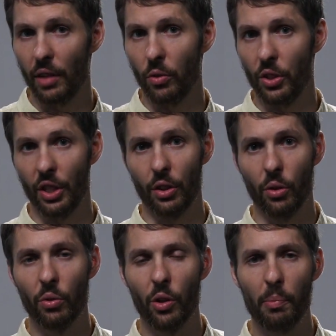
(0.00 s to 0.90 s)
level is in the
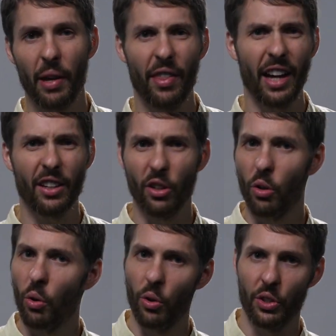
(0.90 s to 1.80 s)
group, and that can
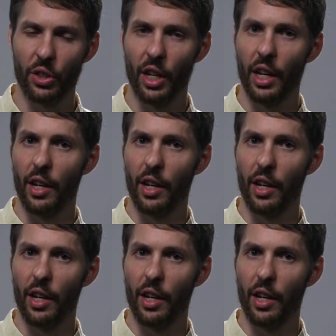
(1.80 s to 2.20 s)
cause